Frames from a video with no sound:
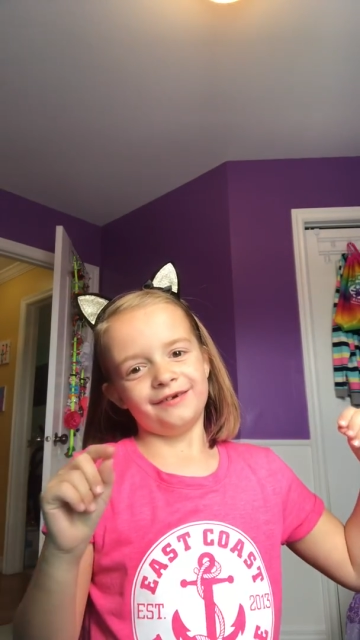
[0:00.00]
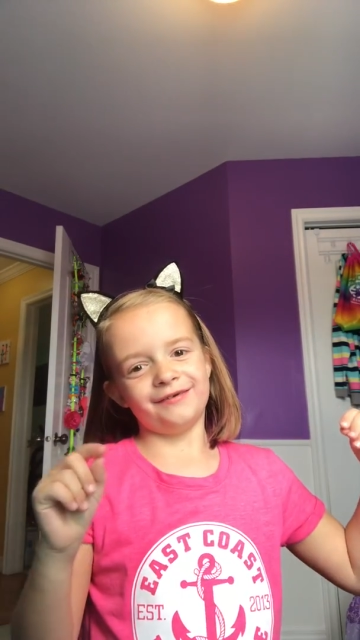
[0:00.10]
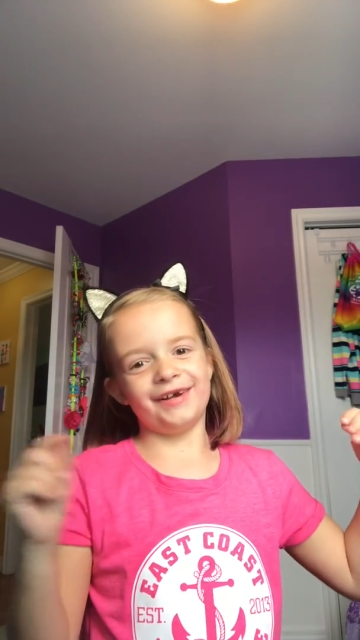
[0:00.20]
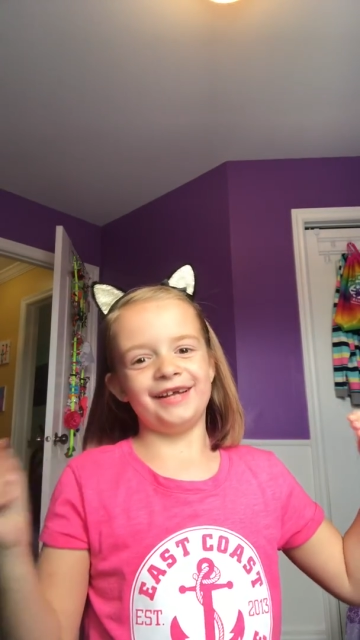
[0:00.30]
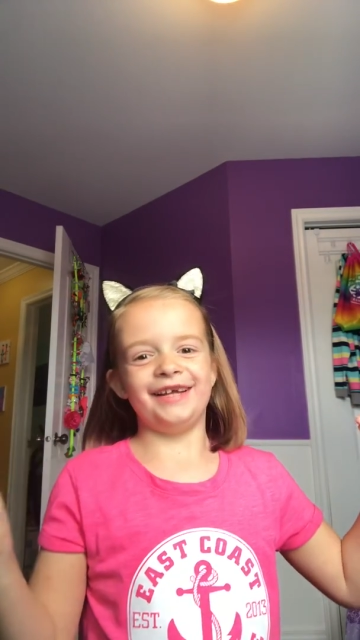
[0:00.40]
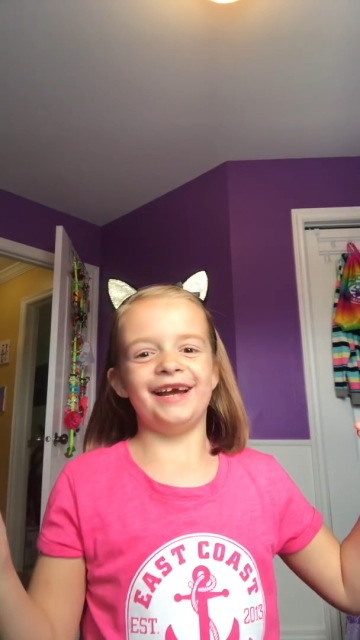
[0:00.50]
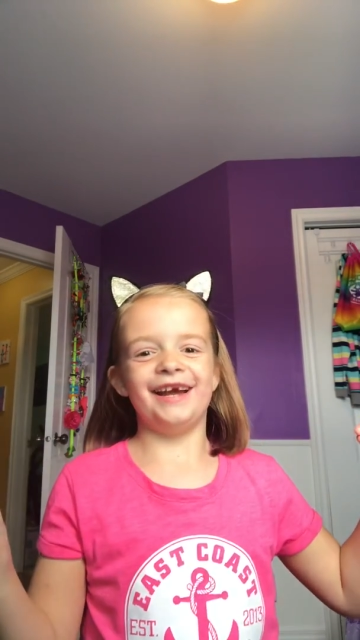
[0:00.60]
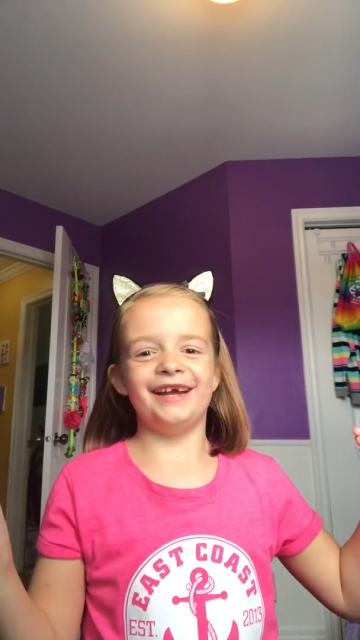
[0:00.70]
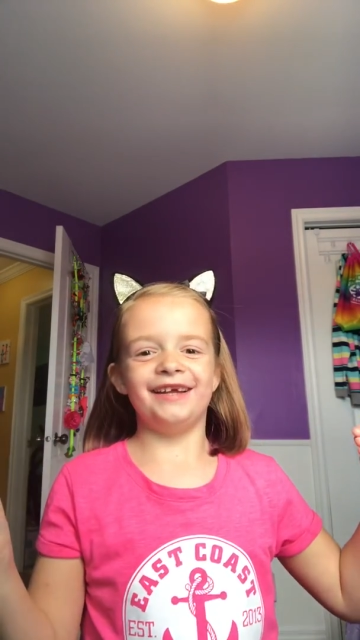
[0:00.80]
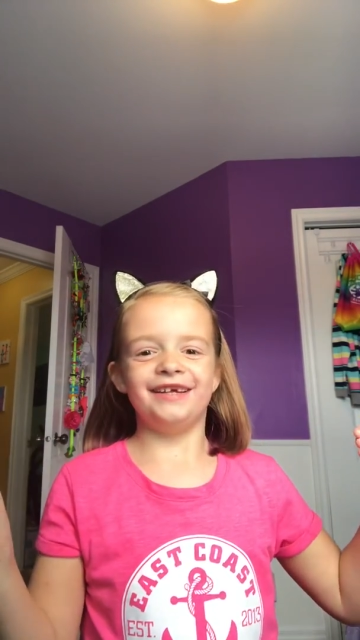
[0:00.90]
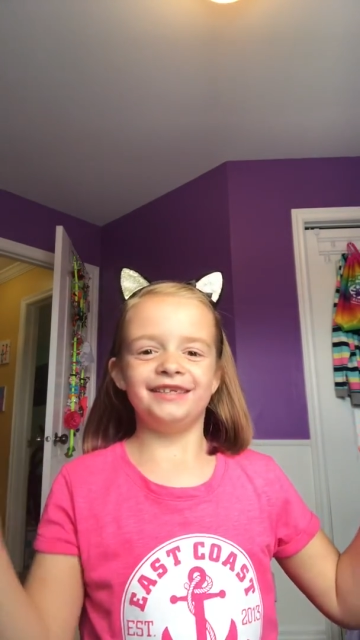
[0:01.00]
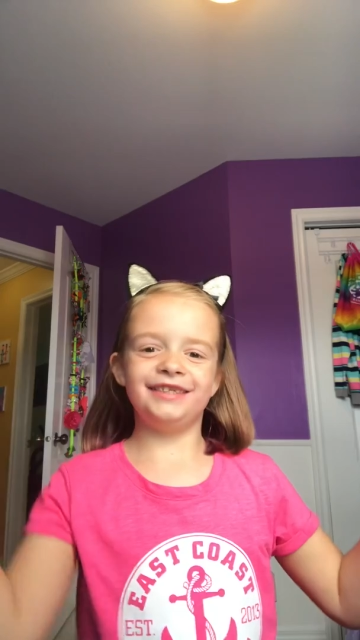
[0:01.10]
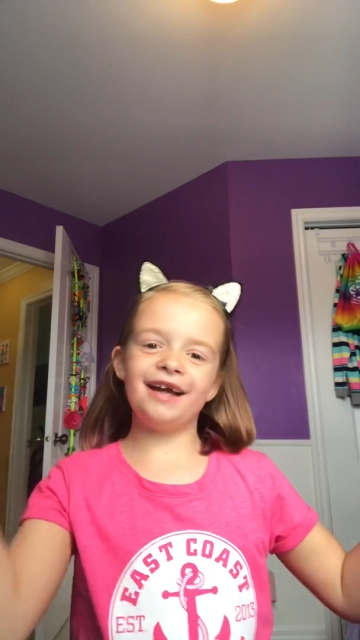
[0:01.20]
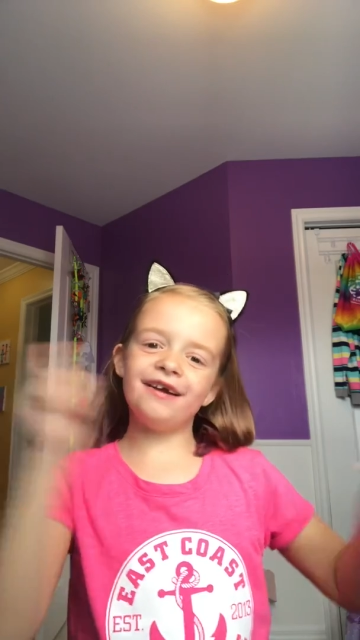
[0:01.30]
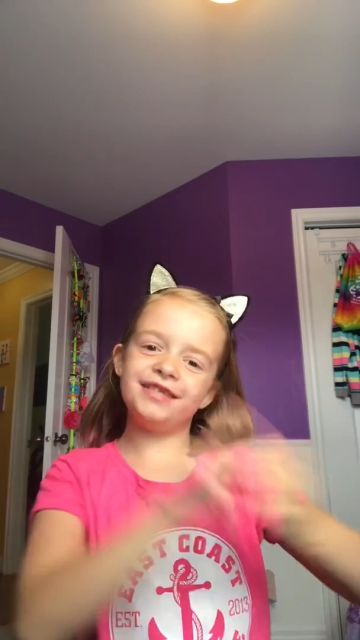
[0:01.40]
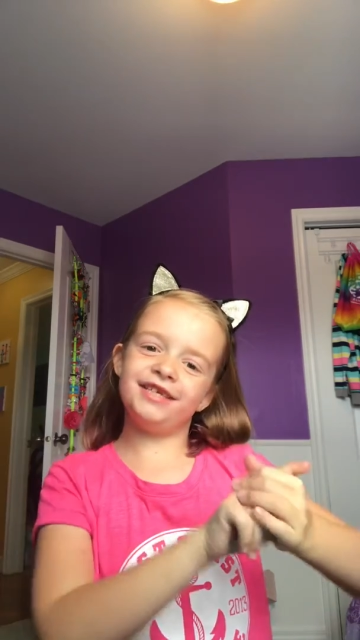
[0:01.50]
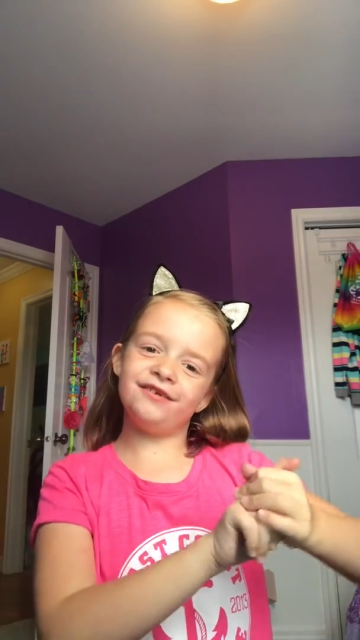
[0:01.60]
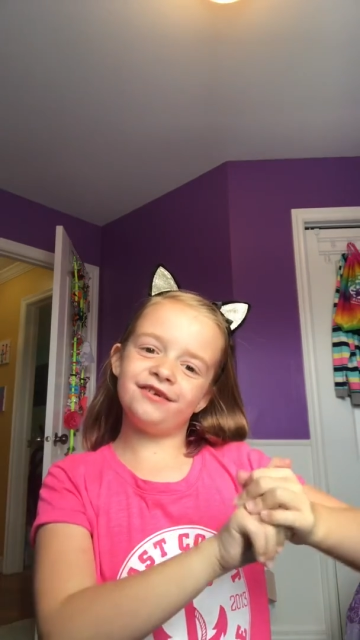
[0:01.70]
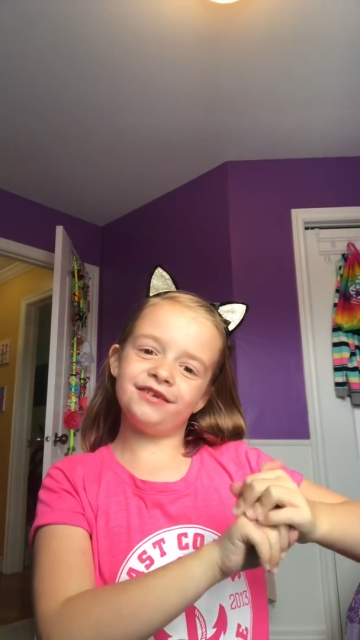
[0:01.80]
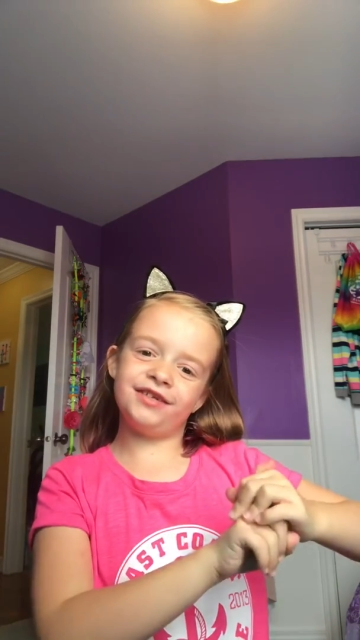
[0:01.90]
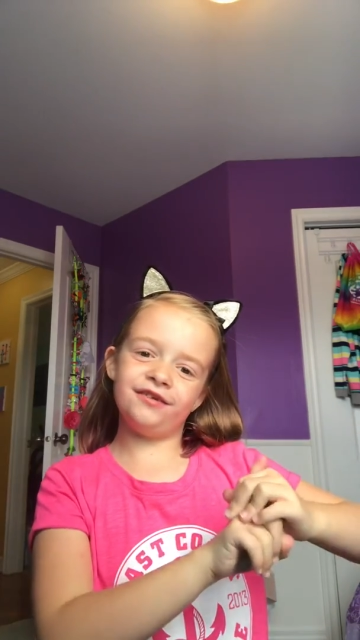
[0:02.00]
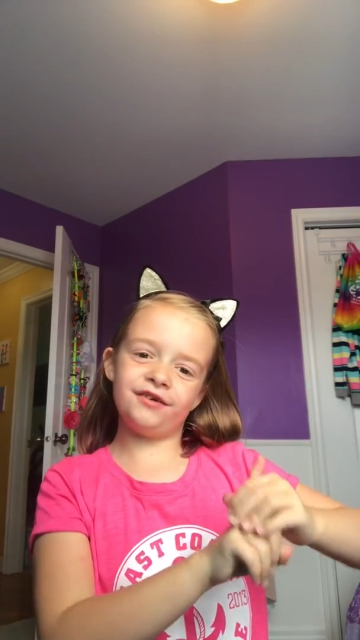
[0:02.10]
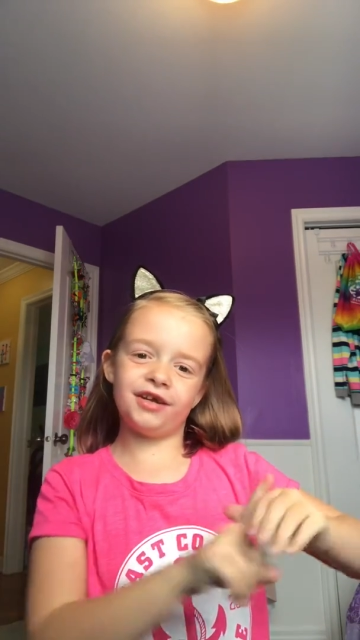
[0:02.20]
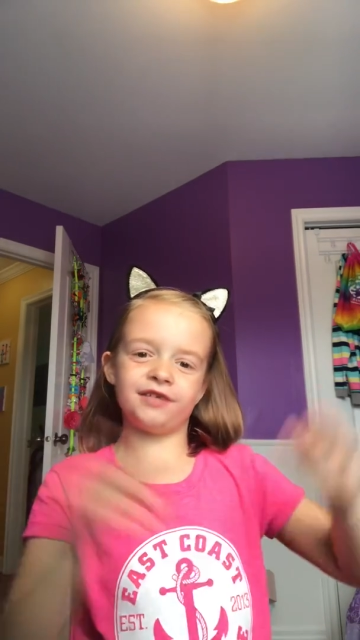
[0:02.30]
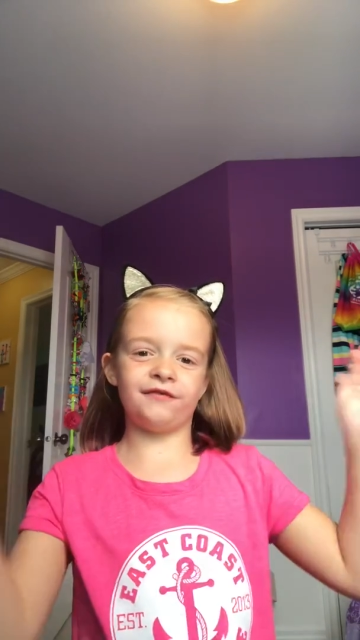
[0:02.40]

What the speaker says: Shout out to you two girls